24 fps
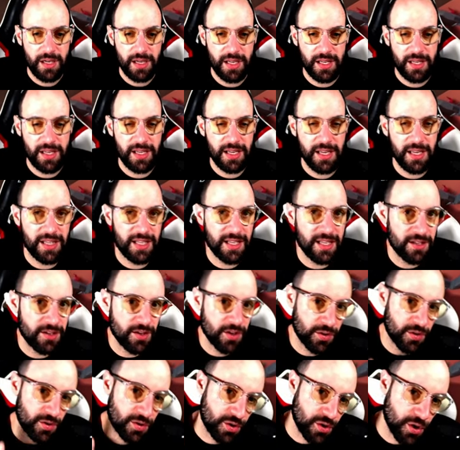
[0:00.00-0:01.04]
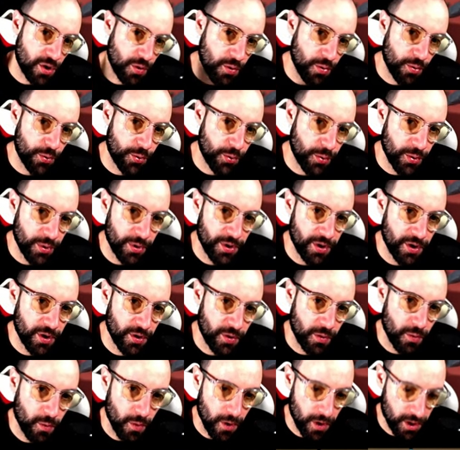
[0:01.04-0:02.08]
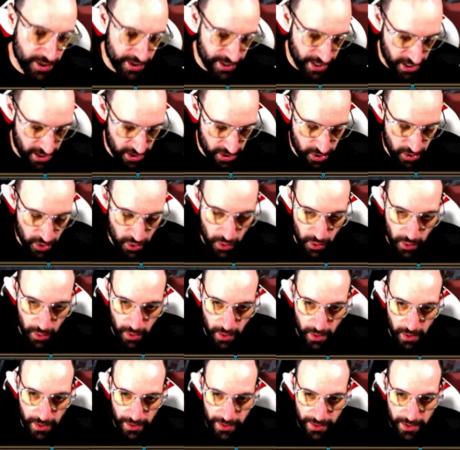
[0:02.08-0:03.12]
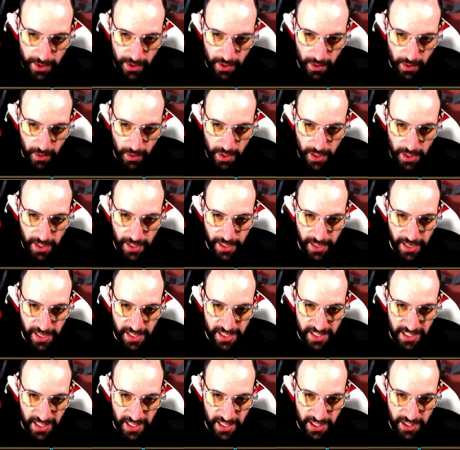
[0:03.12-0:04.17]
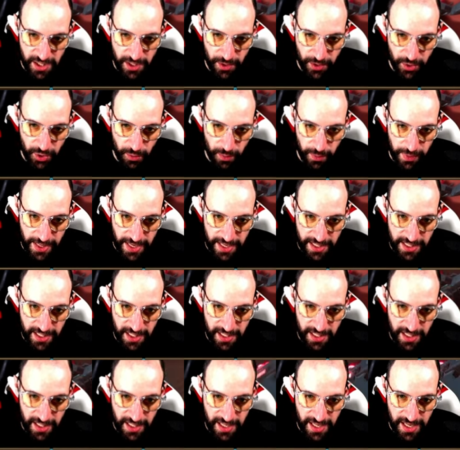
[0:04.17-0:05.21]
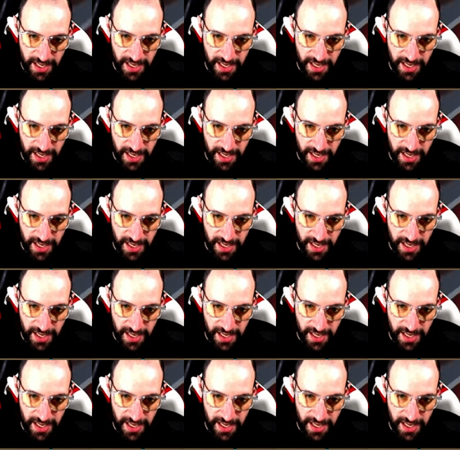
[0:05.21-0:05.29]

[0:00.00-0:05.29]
It, it cannot go through the, the walls, that's cool. So it's easier to place it.